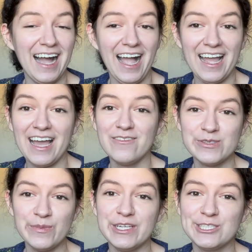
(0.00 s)
I have
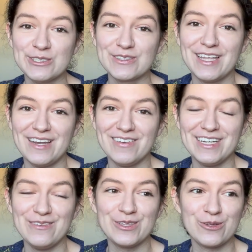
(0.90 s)
some issues with Henry
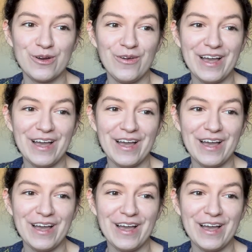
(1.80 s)
David Thoreau.